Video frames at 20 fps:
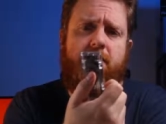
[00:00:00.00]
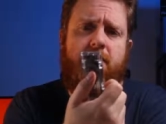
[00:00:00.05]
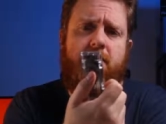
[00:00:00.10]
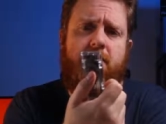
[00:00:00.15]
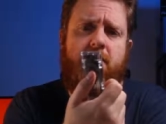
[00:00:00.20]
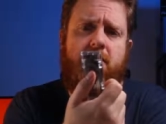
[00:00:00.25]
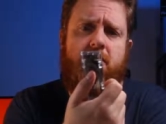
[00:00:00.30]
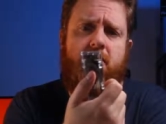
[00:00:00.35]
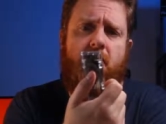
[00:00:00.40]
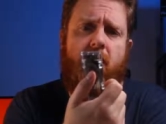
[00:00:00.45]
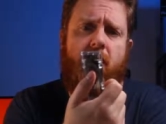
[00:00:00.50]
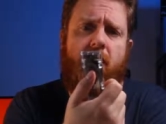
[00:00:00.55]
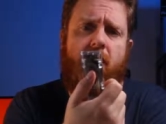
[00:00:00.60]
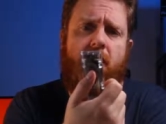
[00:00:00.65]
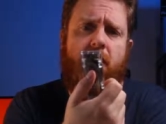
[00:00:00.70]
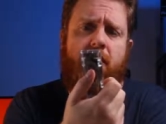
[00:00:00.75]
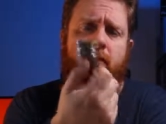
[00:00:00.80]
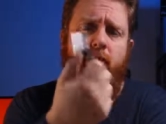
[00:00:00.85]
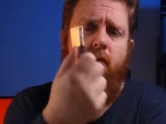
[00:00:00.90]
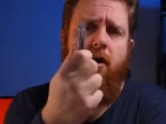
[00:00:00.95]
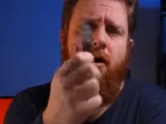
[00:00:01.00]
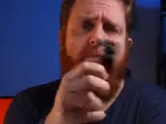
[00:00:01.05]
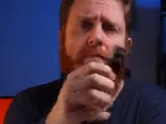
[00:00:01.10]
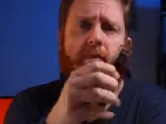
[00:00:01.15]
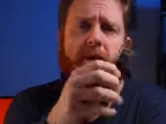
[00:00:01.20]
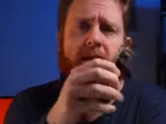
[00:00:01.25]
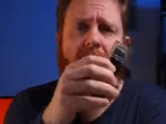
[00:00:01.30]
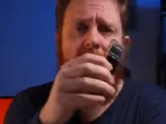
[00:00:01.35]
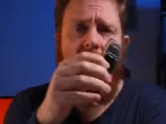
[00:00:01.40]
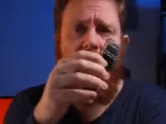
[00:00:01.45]
So it won't
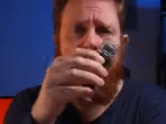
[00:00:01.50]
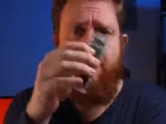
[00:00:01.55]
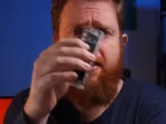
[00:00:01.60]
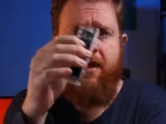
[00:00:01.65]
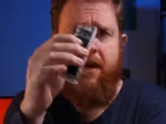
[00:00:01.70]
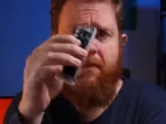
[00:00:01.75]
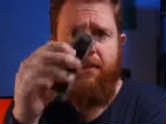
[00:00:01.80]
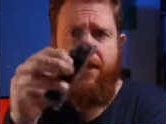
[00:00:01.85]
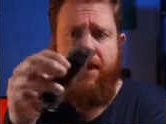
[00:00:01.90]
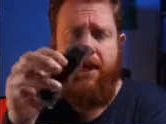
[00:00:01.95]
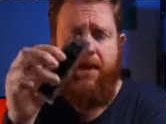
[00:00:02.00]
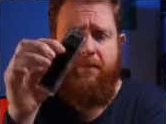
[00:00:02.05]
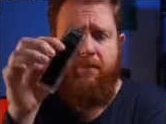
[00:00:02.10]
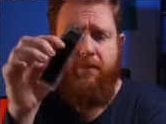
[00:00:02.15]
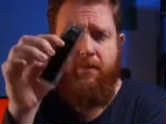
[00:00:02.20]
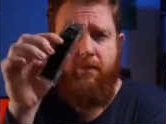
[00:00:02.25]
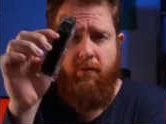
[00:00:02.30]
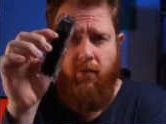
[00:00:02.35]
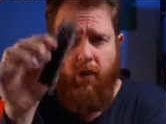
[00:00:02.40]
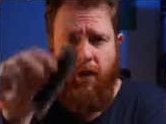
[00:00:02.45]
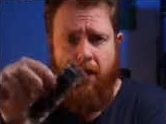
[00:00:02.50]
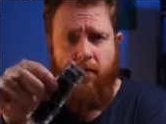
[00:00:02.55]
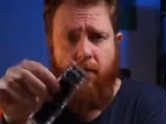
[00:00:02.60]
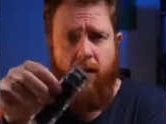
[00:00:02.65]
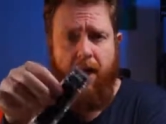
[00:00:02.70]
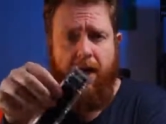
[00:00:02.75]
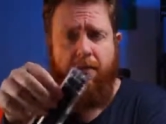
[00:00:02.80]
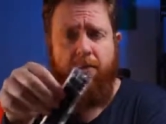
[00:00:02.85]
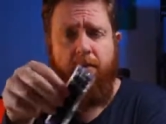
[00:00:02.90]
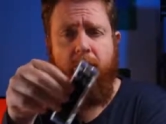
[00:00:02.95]
be coming up right
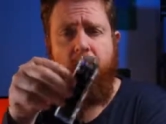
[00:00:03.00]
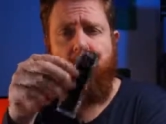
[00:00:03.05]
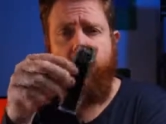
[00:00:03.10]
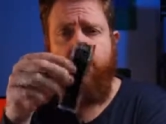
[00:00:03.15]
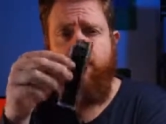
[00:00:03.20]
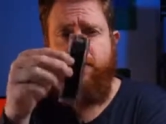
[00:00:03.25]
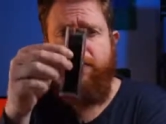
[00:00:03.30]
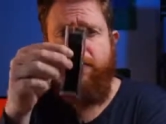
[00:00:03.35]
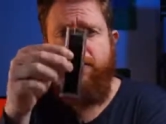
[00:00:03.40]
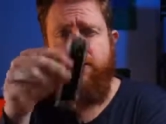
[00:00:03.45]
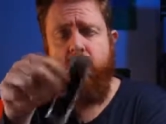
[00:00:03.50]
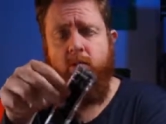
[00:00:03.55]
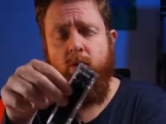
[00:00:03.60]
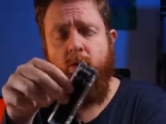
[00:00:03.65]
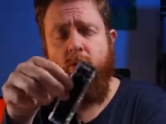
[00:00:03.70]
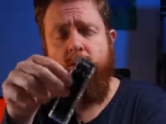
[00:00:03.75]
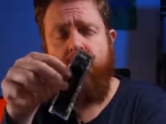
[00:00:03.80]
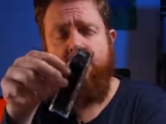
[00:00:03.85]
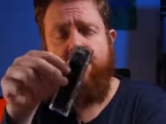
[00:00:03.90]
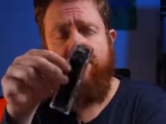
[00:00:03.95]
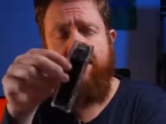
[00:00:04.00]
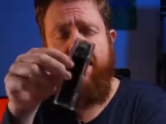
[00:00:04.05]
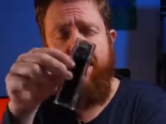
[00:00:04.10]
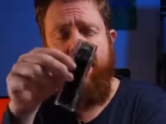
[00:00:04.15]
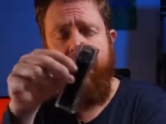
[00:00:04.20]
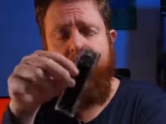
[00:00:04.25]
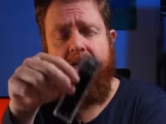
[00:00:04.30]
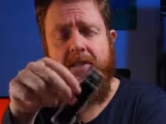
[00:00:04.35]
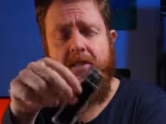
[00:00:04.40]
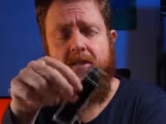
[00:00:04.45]
away, but it will be towards the
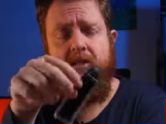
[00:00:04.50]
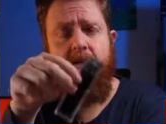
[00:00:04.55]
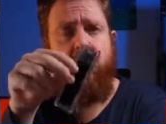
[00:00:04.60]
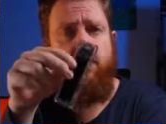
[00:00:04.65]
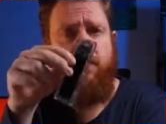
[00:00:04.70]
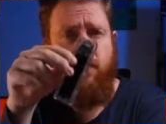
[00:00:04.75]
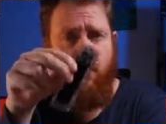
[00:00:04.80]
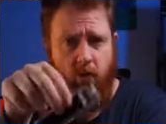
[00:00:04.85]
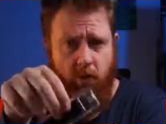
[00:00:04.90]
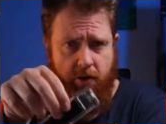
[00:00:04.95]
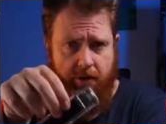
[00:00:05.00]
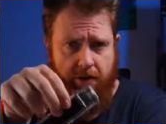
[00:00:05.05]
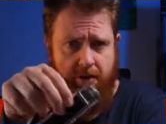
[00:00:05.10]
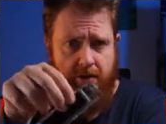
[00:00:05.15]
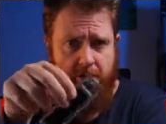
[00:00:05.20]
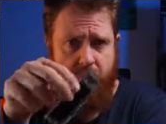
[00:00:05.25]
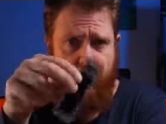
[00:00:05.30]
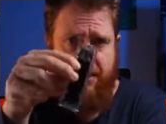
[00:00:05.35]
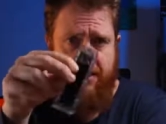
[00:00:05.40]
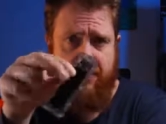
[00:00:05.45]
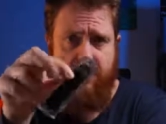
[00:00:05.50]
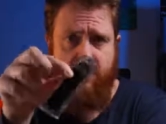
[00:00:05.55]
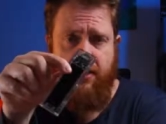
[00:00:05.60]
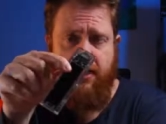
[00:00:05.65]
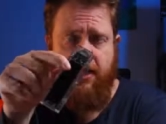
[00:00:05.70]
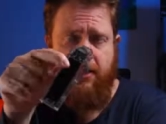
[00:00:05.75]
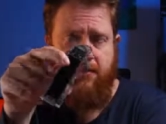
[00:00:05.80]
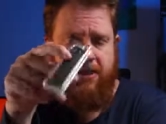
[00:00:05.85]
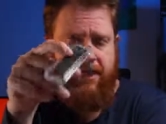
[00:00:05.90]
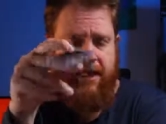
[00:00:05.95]
end of August when this one
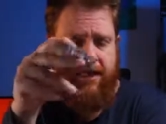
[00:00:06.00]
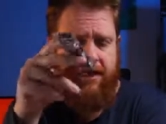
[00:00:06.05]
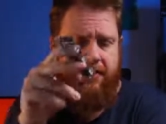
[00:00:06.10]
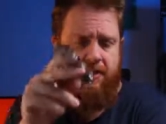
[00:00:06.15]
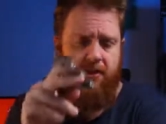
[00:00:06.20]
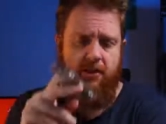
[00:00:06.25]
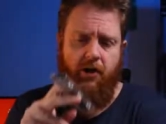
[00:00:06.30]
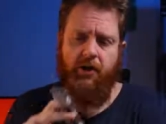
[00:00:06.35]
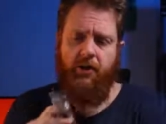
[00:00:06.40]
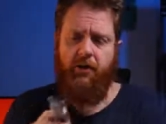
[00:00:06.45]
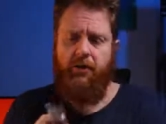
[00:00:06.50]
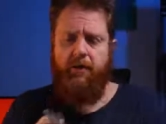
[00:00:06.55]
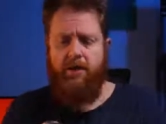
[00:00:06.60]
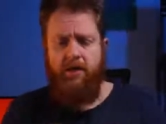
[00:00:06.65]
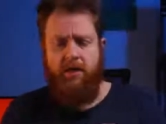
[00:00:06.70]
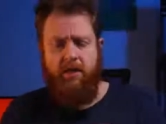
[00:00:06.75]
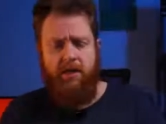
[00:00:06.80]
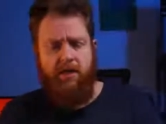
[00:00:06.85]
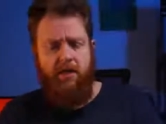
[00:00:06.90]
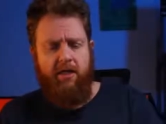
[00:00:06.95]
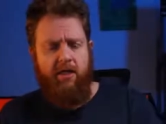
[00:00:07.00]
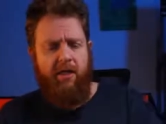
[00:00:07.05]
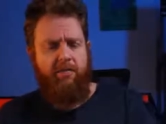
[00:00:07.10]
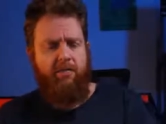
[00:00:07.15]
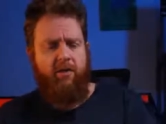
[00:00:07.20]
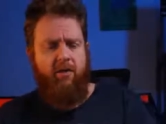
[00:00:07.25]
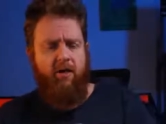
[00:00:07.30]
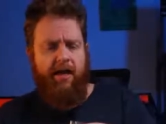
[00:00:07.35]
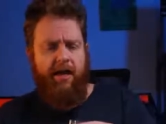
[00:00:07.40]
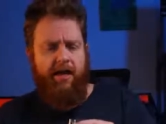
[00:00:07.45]
comes out. So keep
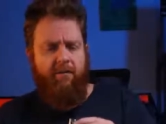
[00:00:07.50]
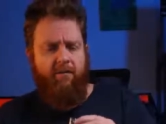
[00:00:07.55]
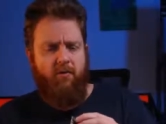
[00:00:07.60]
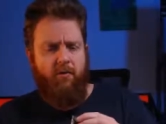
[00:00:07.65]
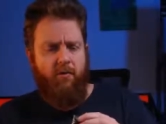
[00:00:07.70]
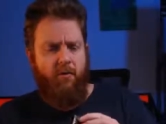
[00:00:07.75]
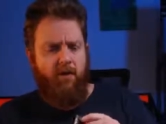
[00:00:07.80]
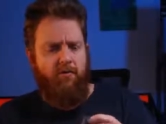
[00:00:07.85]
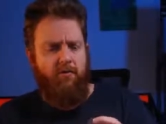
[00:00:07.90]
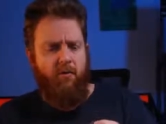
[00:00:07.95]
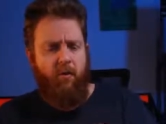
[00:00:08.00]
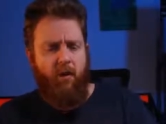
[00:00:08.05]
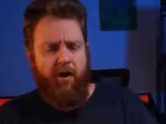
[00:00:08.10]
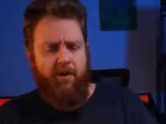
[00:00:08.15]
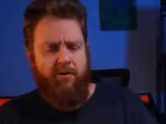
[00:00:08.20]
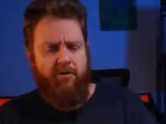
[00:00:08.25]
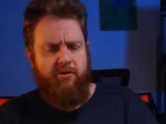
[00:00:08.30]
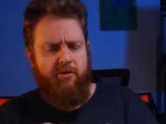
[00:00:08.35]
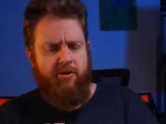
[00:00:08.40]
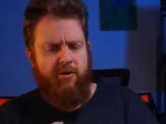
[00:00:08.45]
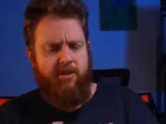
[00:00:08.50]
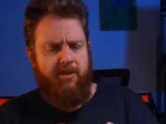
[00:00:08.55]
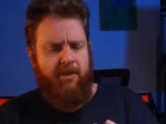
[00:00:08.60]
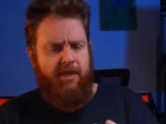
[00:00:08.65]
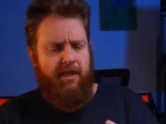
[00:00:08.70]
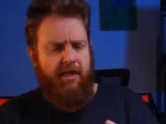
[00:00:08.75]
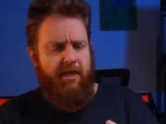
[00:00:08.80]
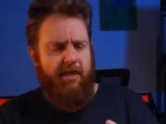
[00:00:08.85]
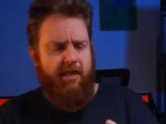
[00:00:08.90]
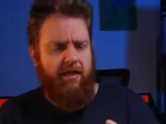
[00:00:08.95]
an eye out for it if you are interested
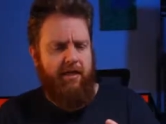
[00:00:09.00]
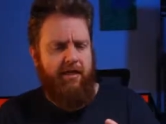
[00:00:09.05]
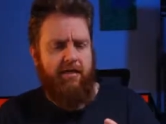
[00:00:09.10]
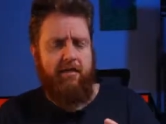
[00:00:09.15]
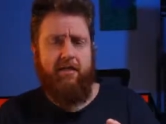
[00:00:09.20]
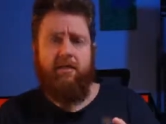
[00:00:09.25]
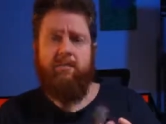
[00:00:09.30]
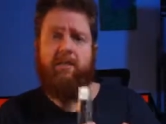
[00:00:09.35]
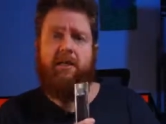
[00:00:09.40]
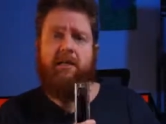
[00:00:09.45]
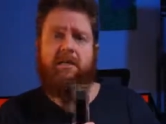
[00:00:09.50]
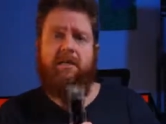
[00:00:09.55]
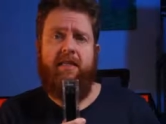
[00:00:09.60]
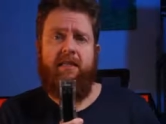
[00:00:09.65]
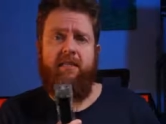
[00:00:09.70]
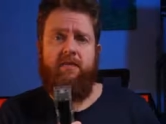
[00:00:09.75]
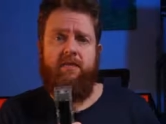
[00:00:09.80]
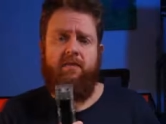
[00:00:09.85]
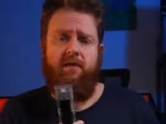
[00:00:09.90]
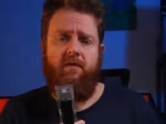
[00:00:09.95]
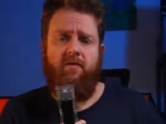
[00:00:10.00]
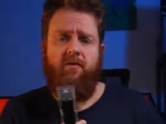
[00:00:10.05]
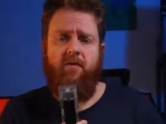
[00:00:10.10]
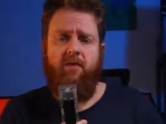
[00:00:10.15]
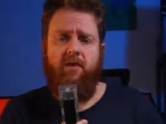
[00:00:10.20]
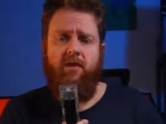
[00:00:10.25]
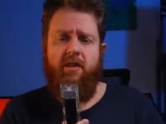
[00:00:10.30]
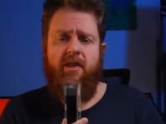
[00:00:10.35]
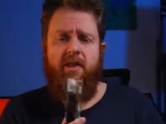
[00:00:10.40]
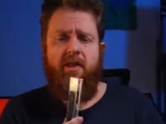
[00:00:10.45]
in speed tests and so
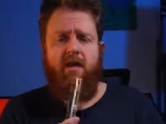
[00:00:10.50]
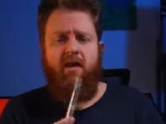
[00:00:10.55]
forth.